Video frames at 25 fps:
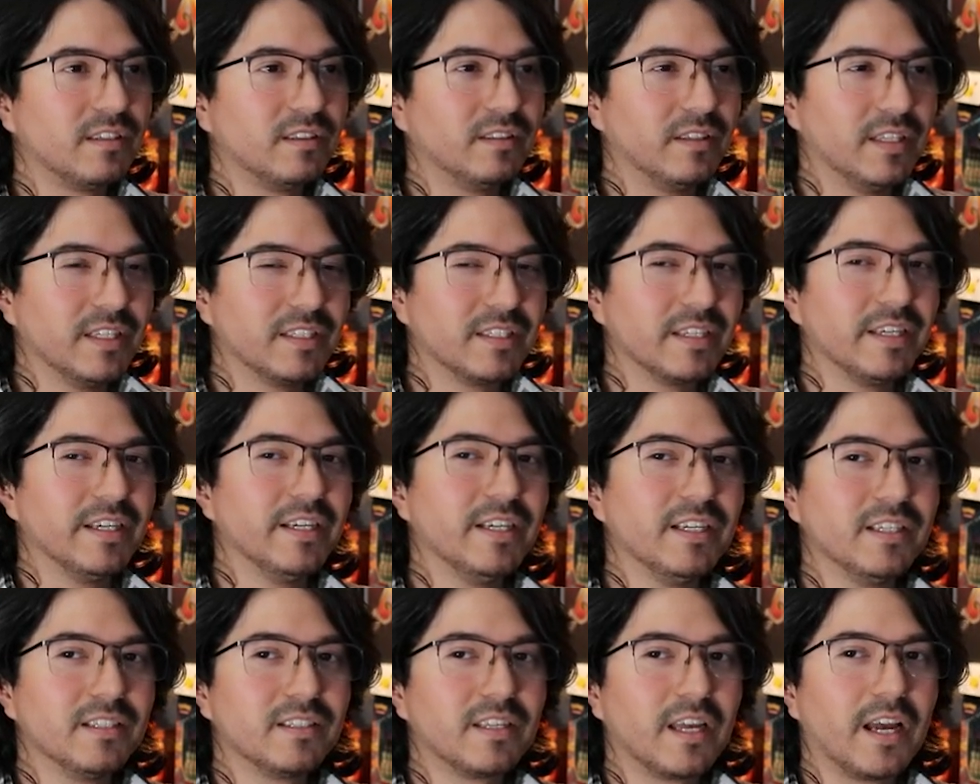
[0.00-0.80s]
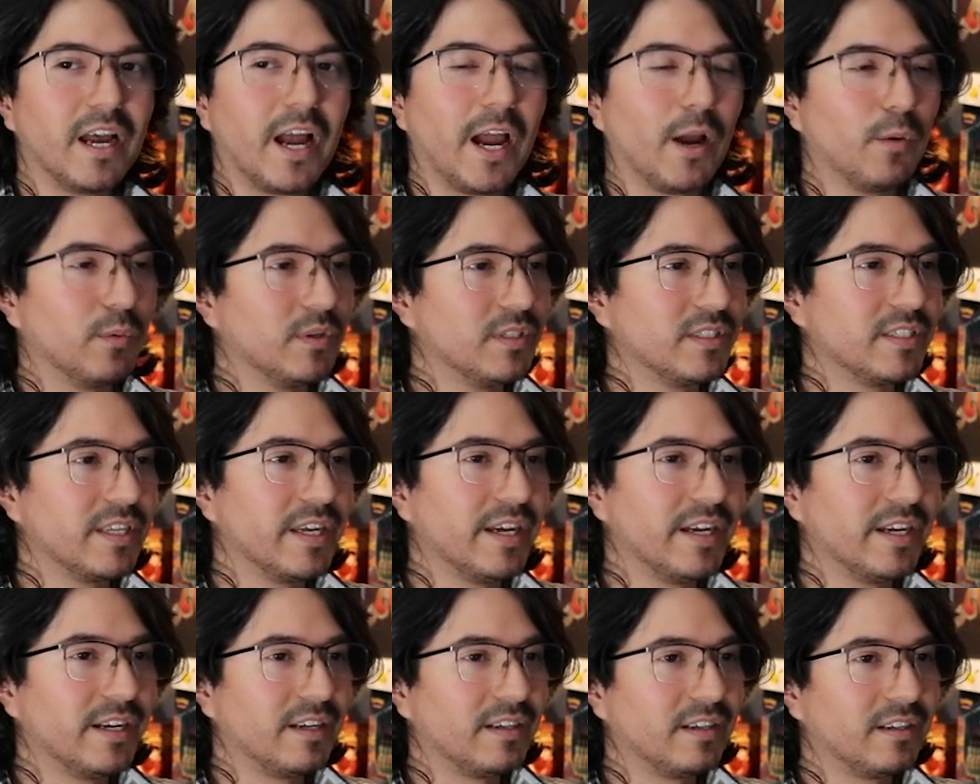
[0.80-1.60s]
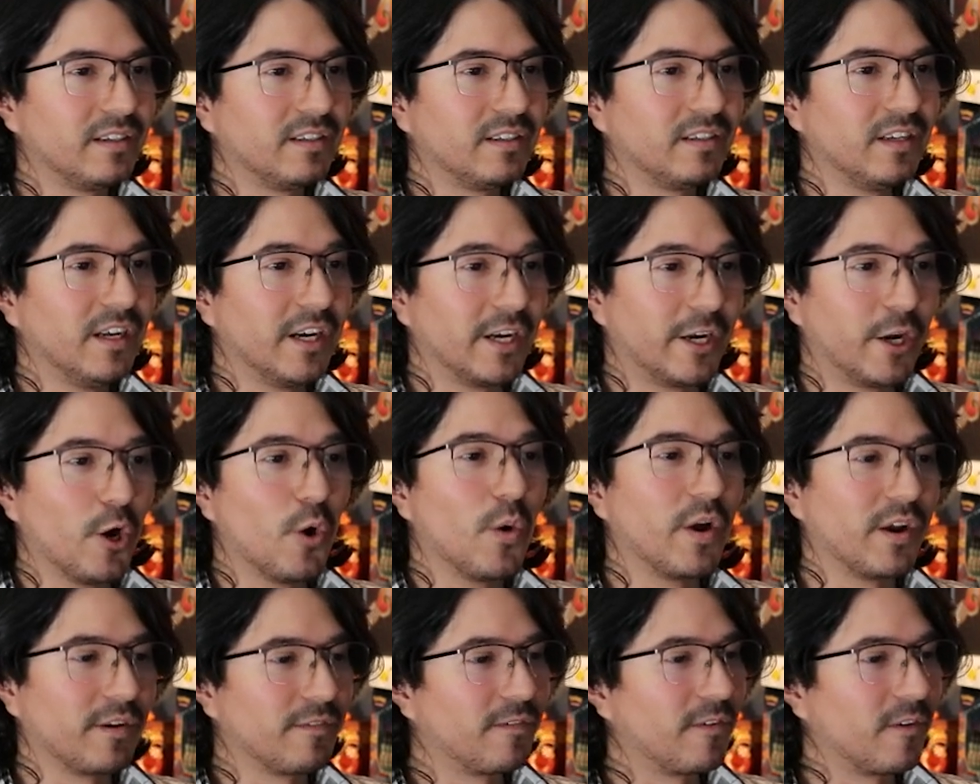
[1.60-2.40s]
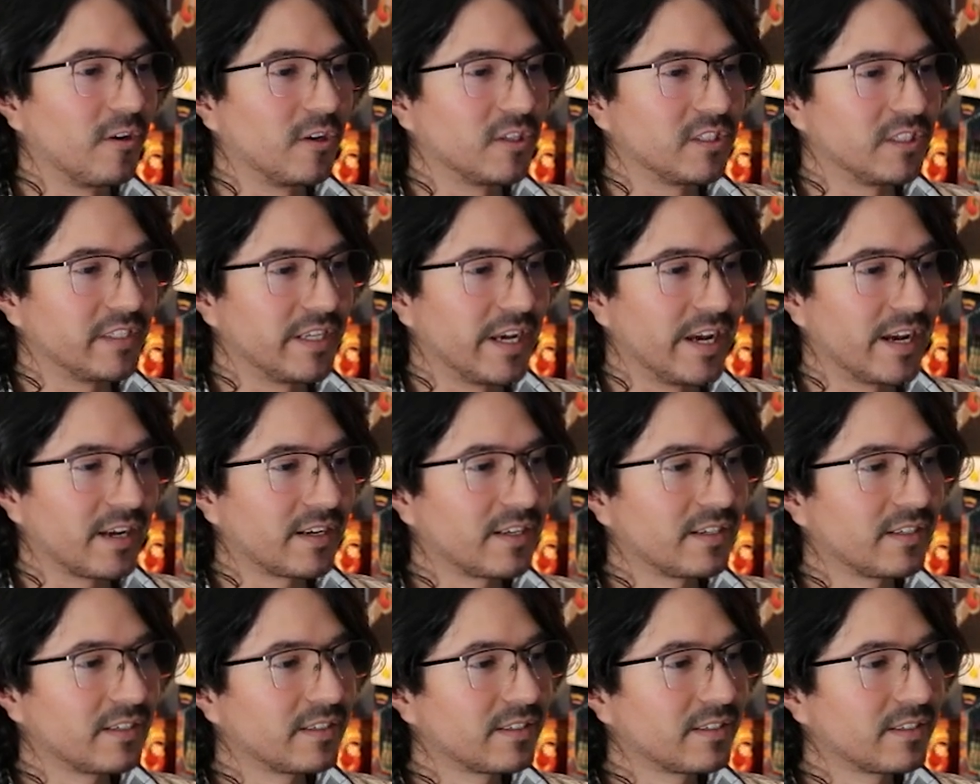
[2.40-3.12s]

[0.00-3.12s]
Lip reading: this is, I would say, a going first deck.